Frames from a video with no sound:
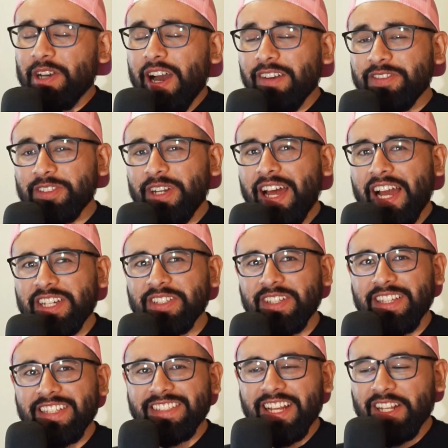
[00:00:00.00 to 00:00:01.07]
so after I
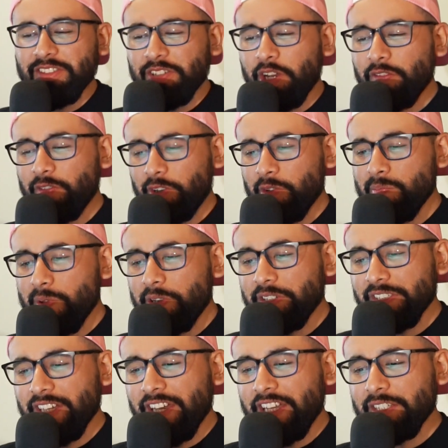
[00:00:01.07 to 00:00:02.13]
actually decided to go for
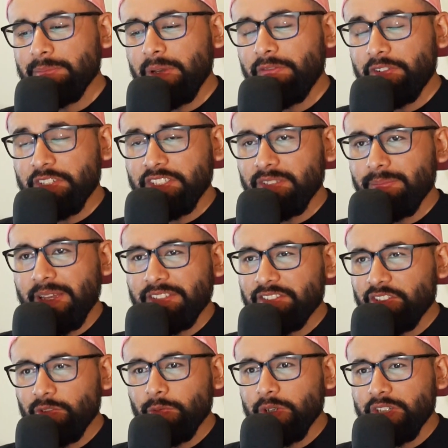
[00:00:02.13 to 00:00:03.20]
computer science, my first
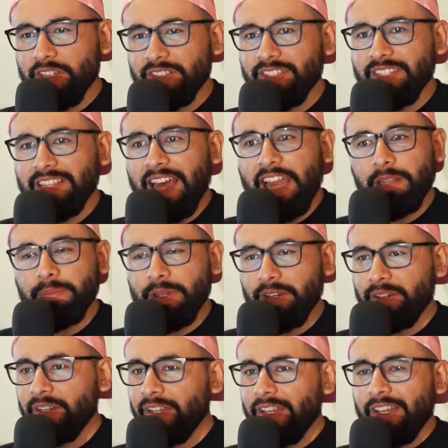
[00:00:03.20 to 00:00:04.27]
semester was just a
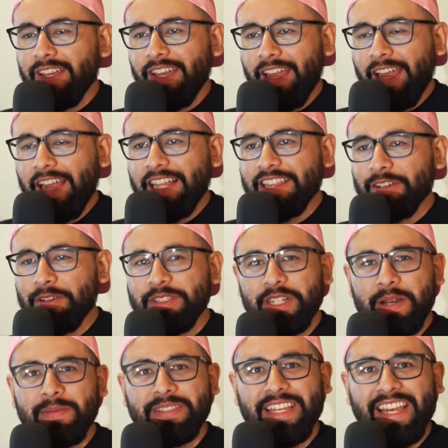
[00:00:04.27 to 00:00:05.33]
nightmare. And the
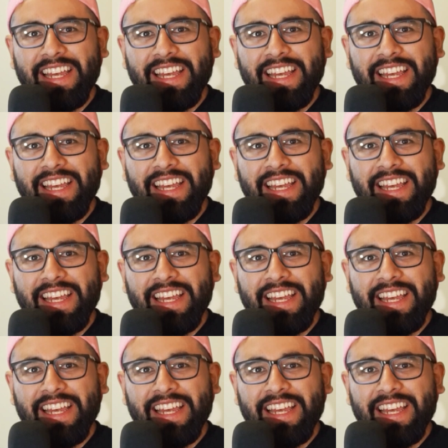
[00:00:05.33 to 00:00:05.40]
reason I'm